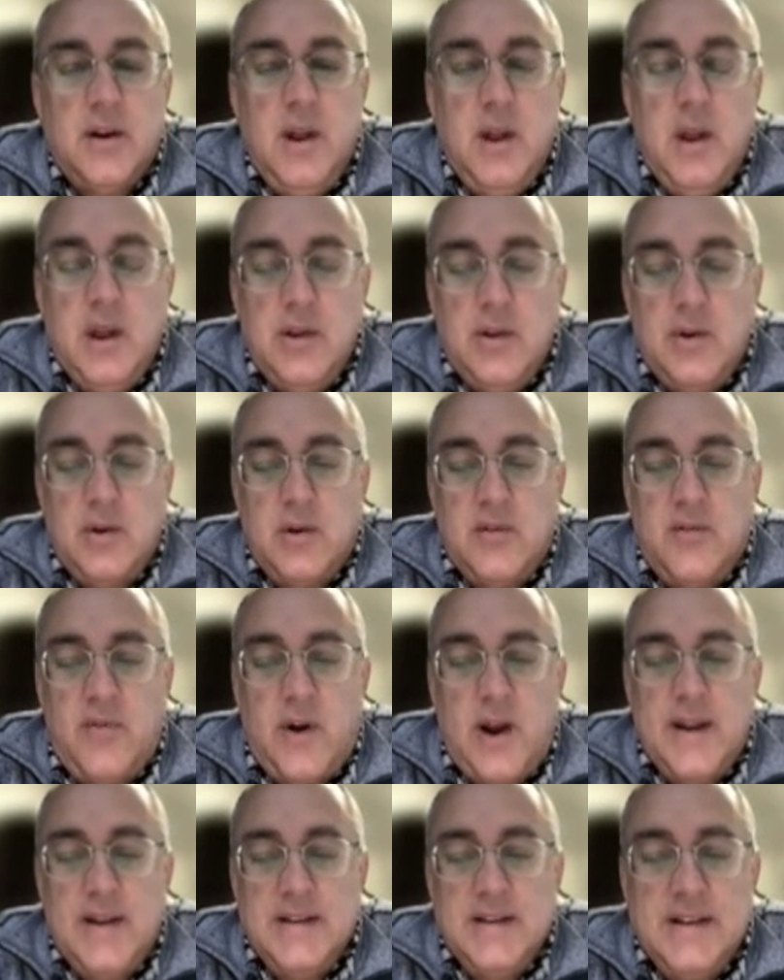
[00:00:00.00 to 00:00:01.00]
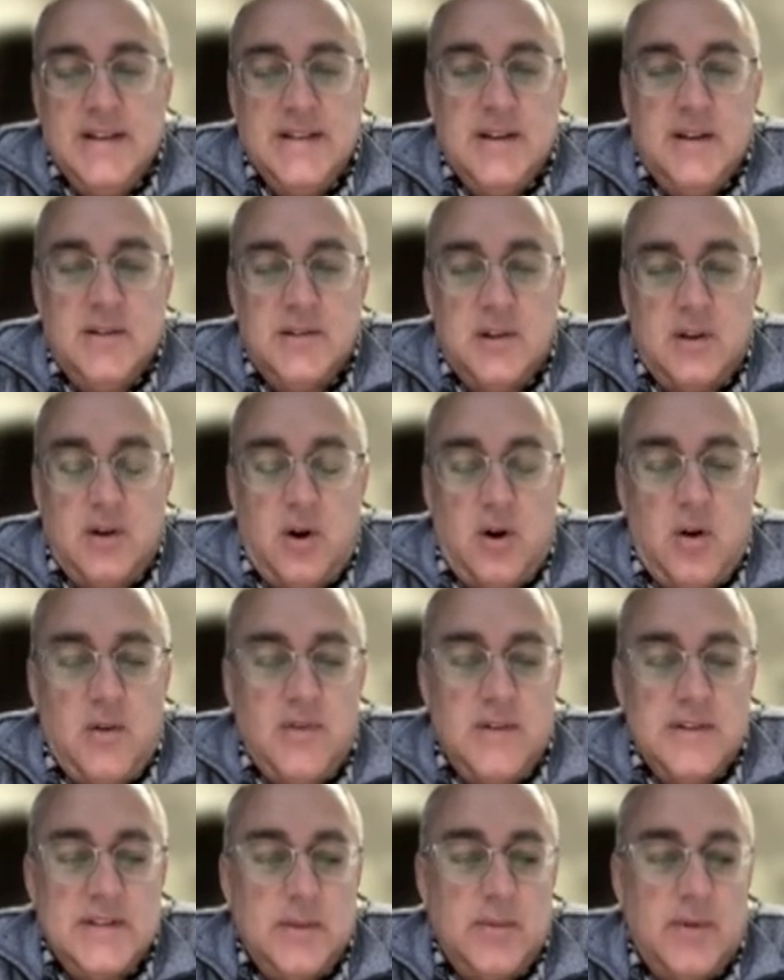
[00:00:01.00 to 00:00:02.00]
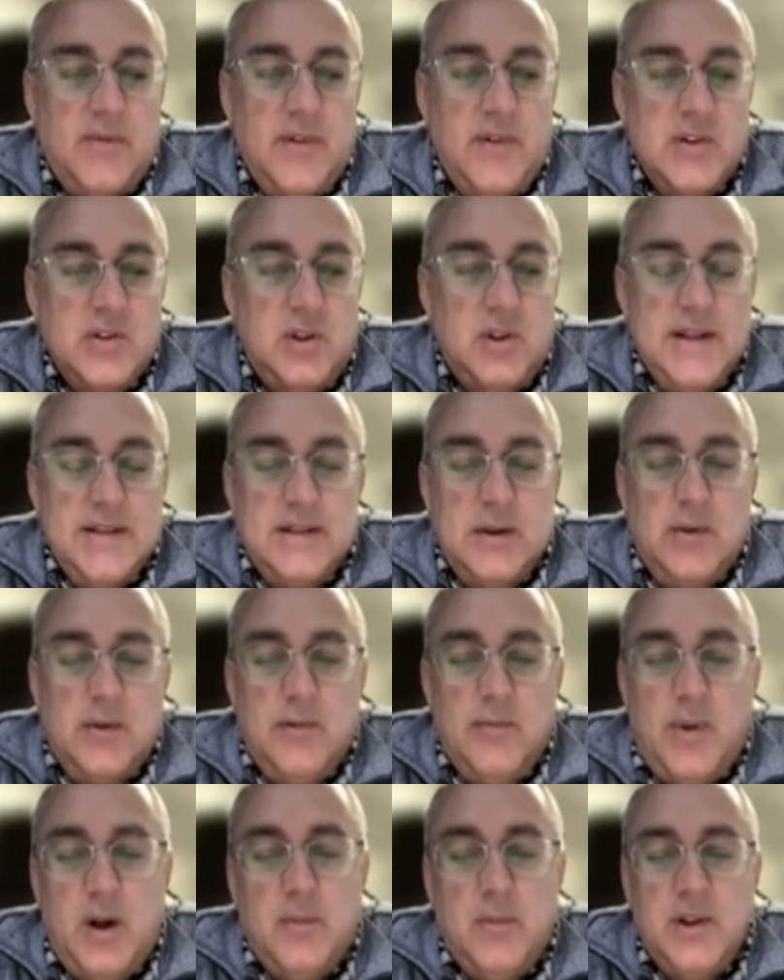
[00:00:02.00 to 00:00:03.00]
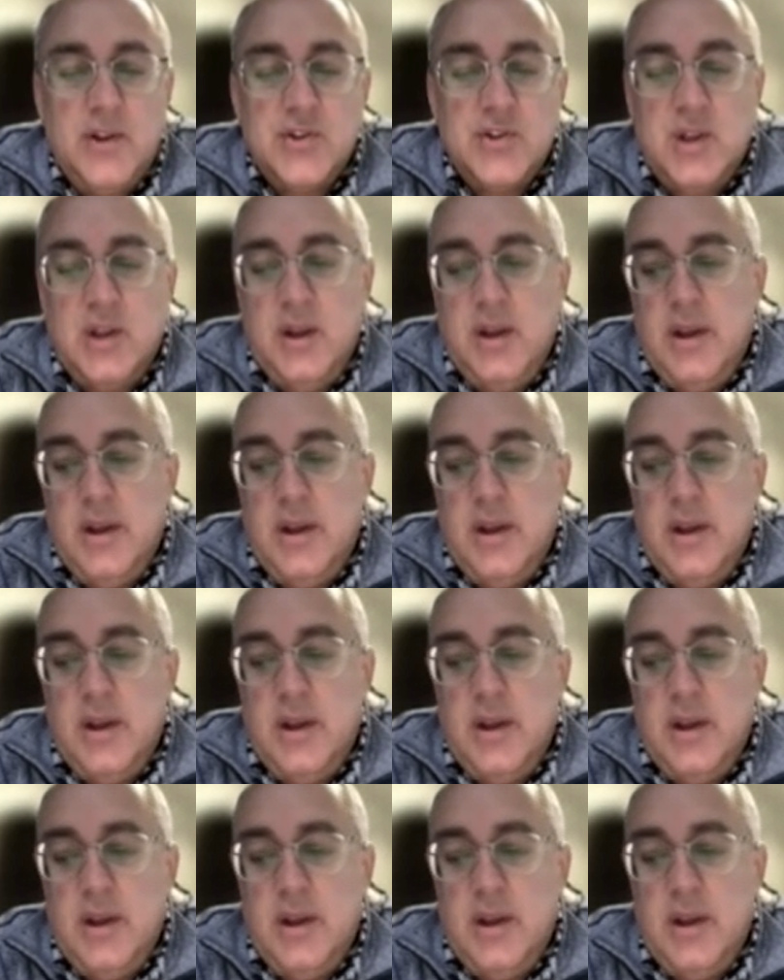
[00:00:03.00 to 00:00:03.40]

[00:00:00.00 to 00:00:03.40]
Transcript: you can find details on all the zebrafish lines that we've published.